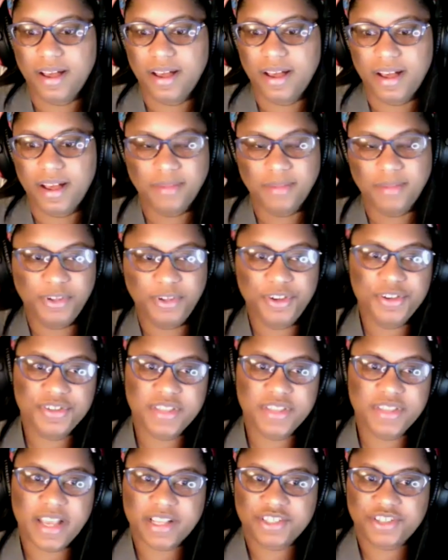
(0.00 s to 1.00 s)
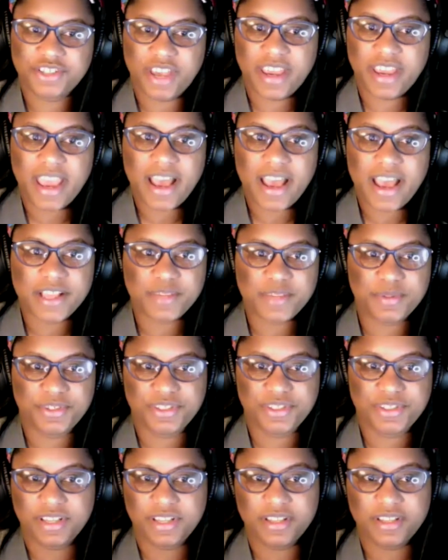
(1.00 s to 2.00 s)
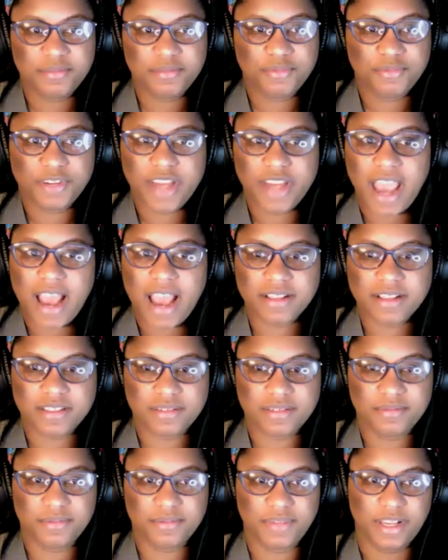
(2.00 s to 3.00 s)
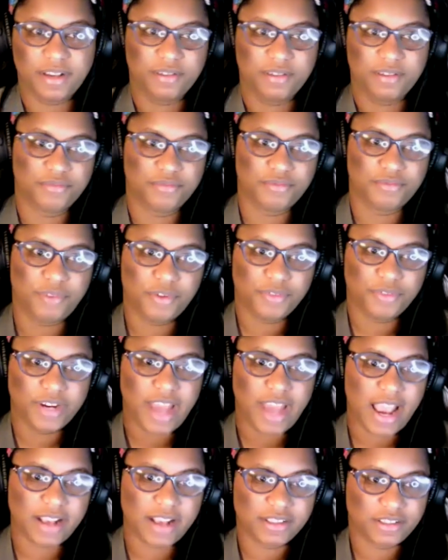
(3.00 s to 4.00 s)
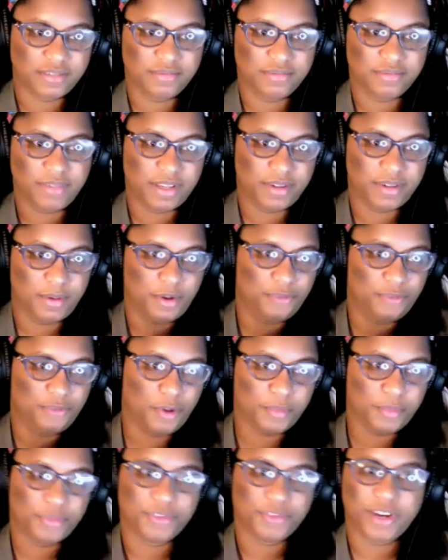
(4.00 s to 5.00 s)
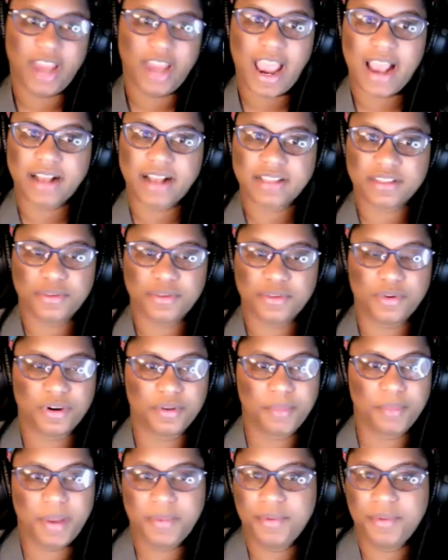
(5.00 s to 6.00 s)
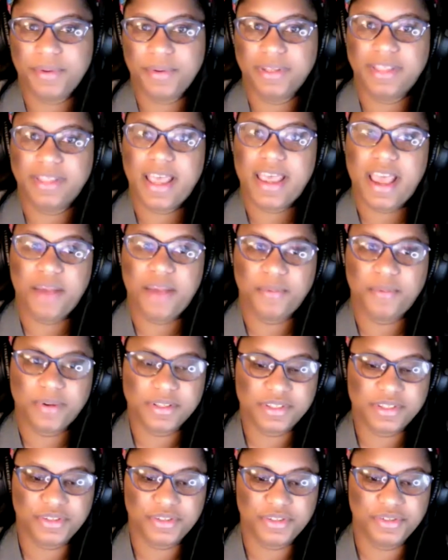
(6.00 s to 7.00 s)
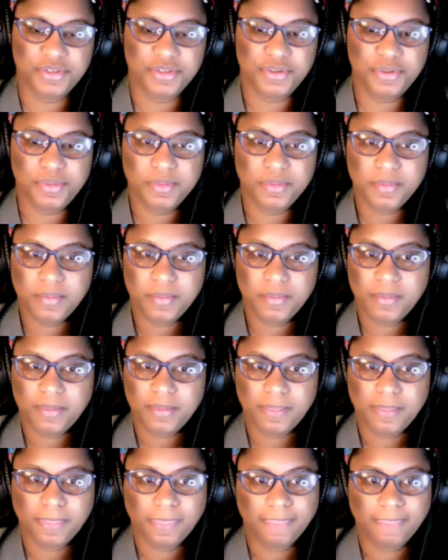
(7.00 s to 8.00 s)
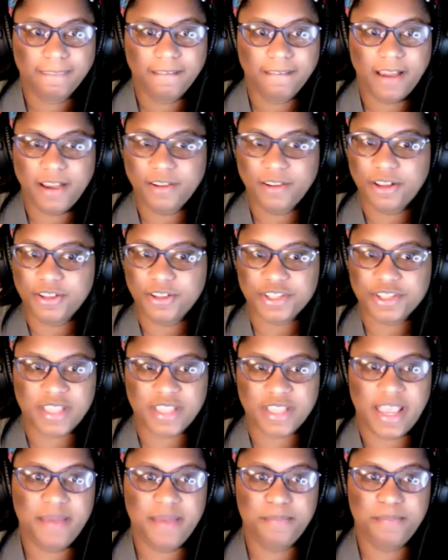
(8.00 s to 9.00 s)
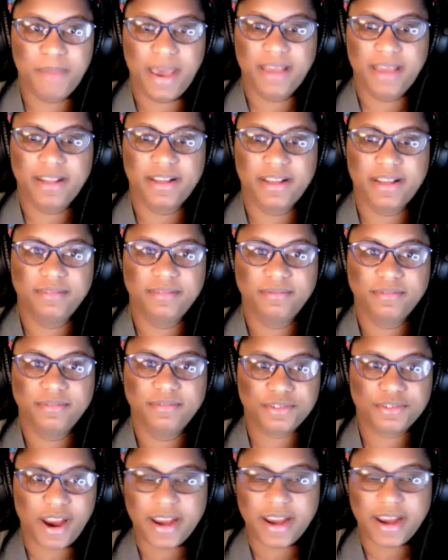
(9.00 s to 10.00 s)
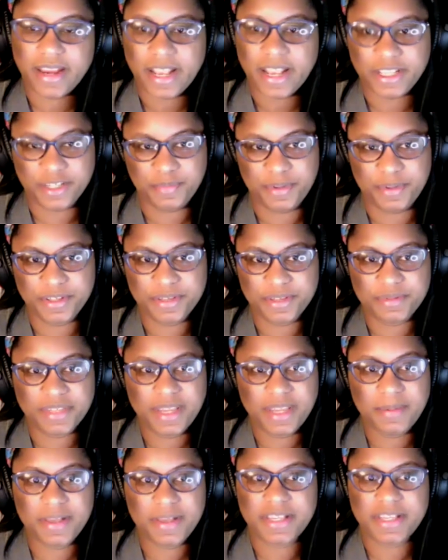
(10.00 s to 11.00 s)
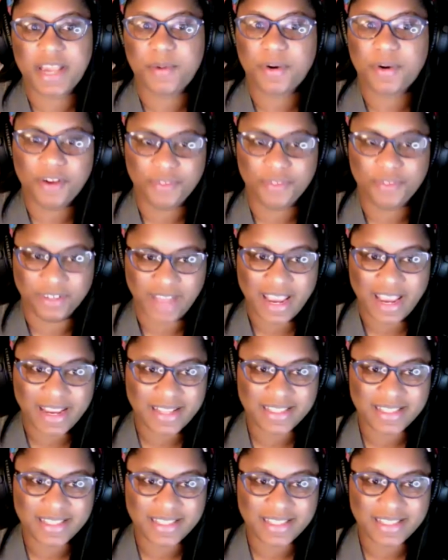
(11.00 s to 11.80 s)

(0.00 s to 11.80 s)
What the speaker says: use Next.js, which is a React, like a React, like a form of React. Or maybe one day I want to, I don't know, just lay in bed and try and catch up on some sleep because I work overnight.